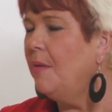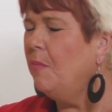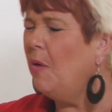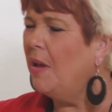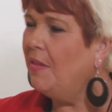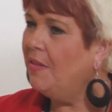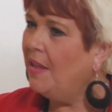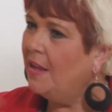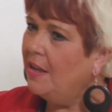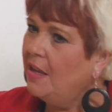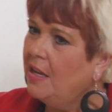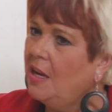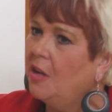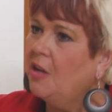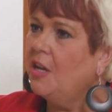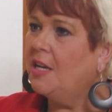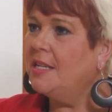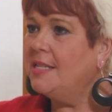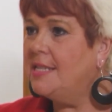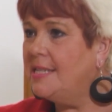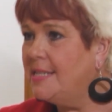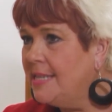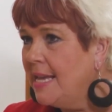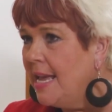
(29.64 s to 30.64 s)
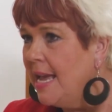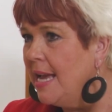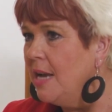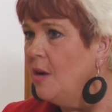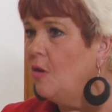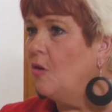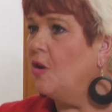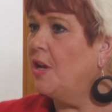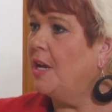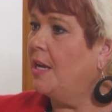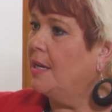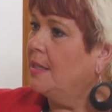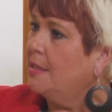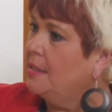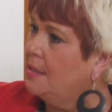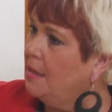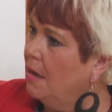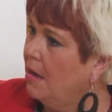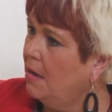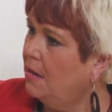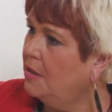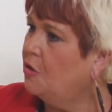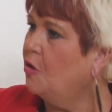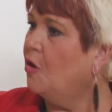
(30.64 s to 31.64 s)
And when you know, you can sing or you can
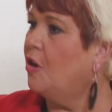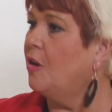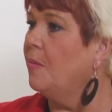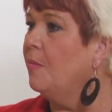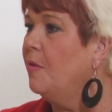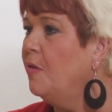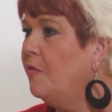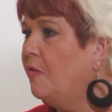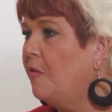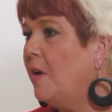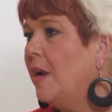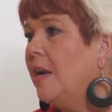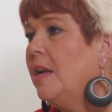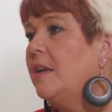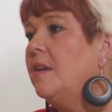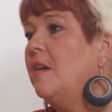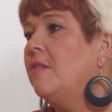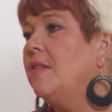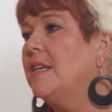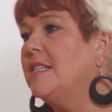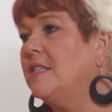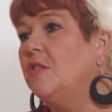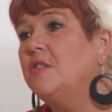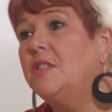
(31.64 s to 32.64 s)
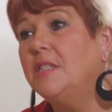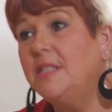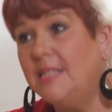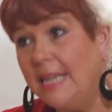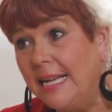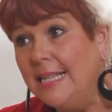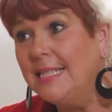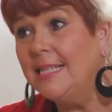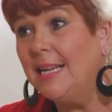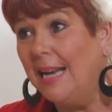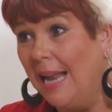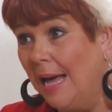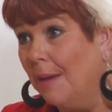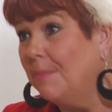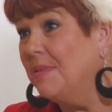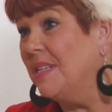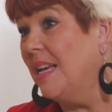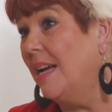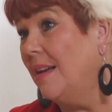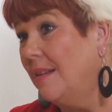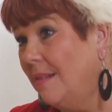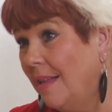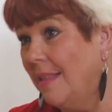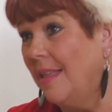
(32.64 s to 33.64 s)
dance or you can move around. I know there's lots of dental
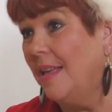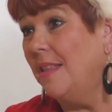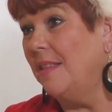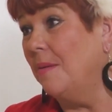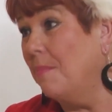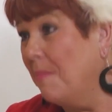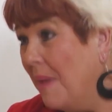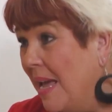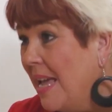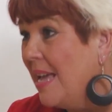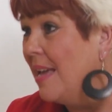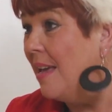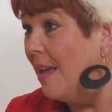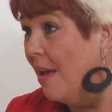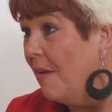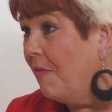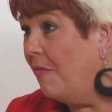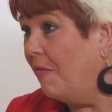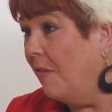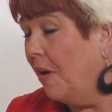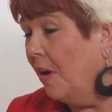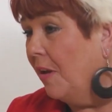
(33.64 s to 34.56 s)
apps out there that make it